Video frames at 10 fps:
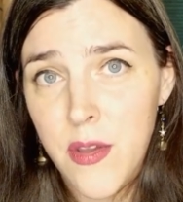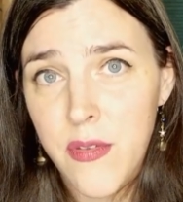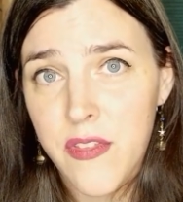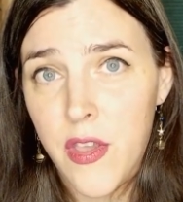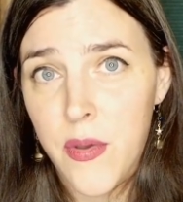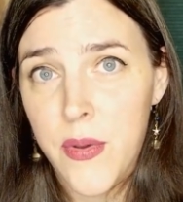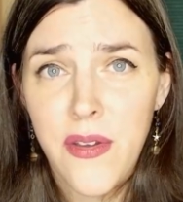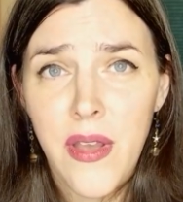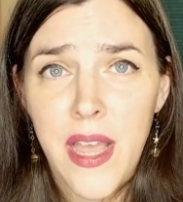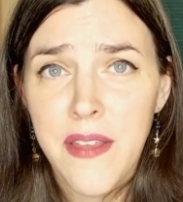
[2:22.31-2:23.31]
So
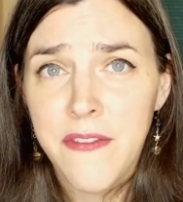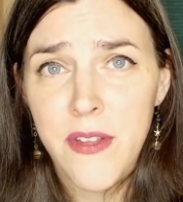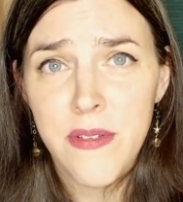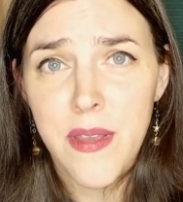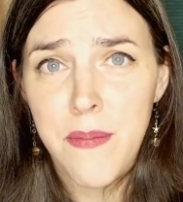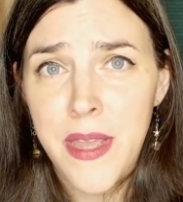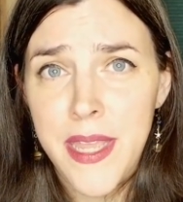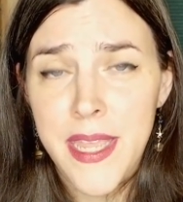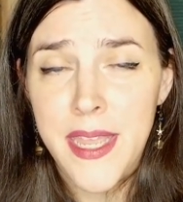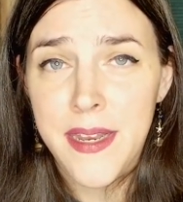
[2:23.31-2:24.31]
I filled up my
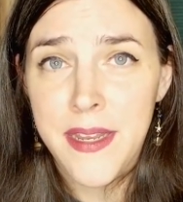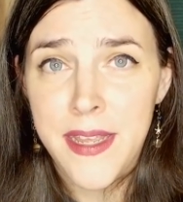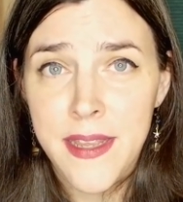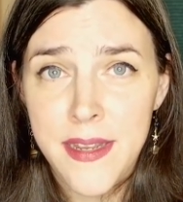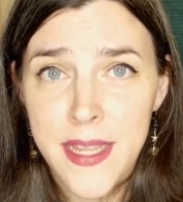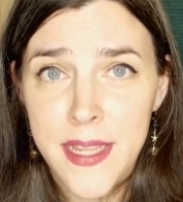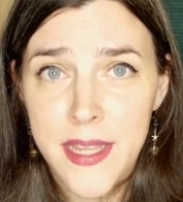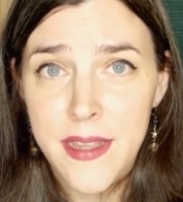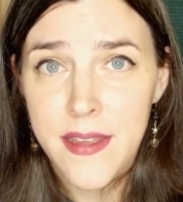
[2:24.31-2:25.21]
handy dandy